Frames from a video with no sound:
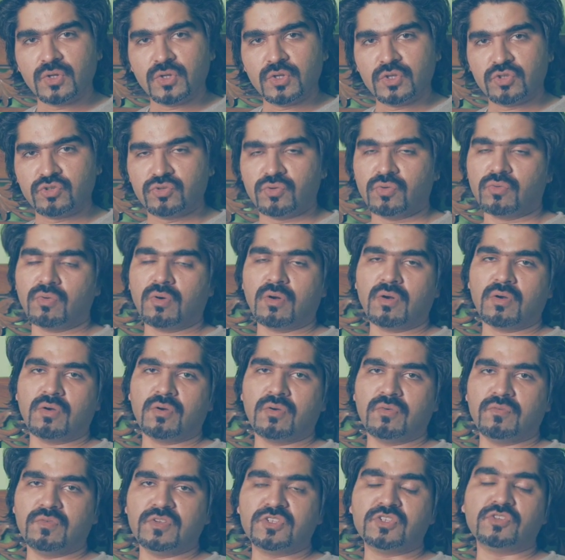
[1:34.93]
So RAW,
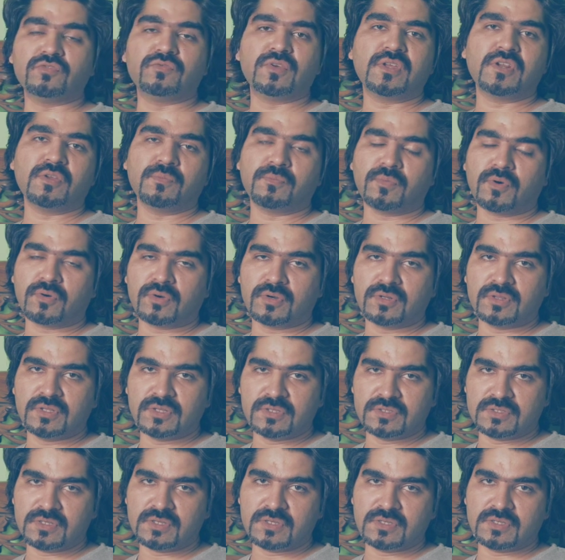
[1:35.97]
which is very important
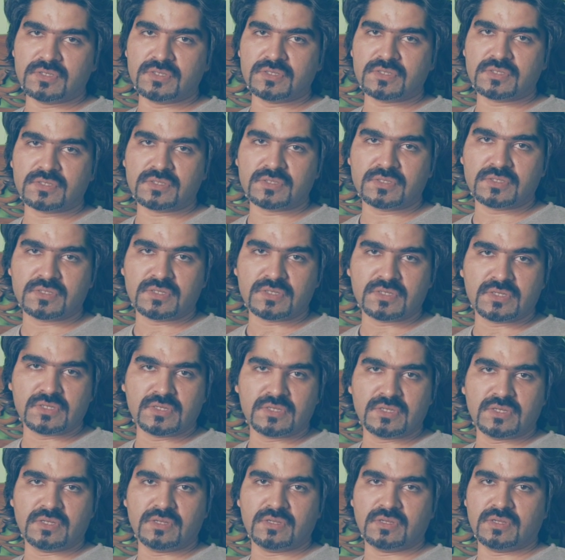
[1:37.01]
these days,
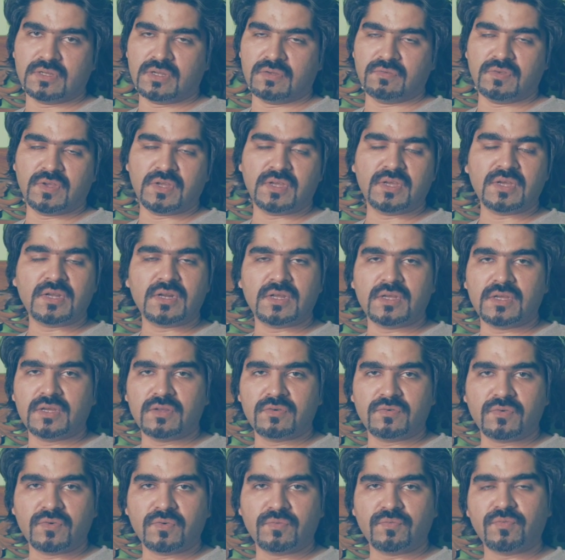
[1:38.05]
we are getting it
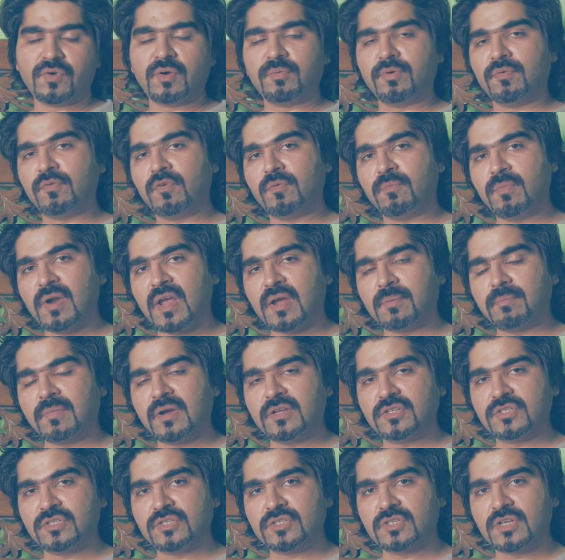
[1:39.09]
from our
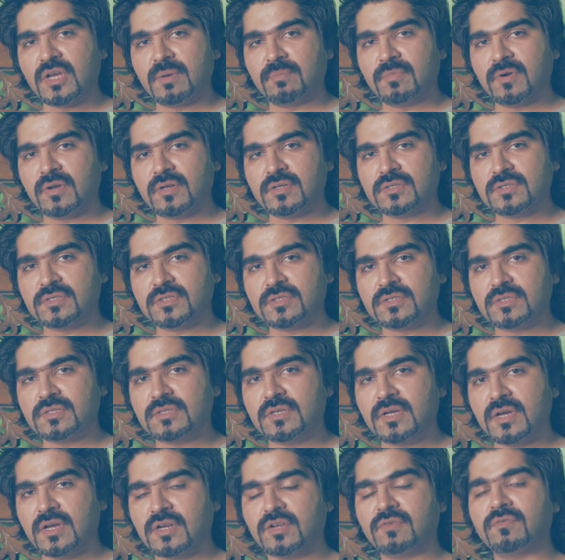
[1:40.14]
Blackmagic cameras
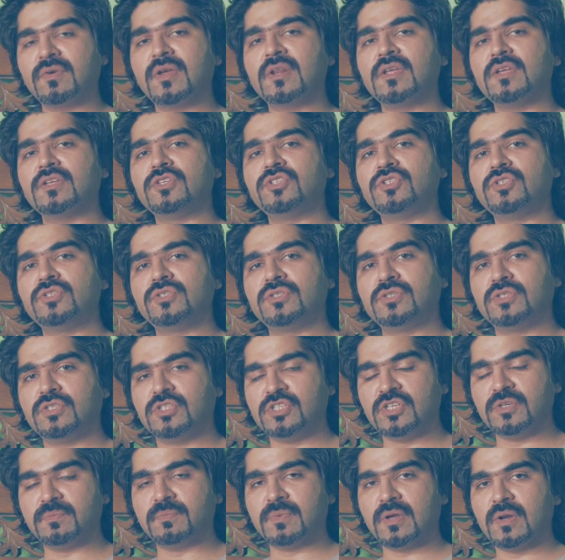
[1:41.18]
at a very
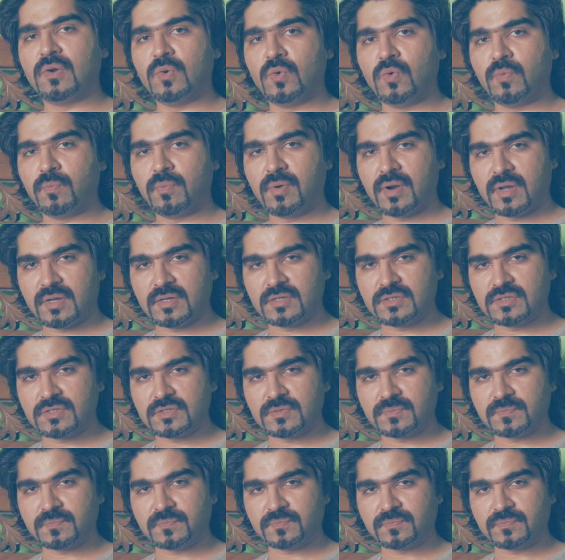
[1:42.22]
cheap and low price.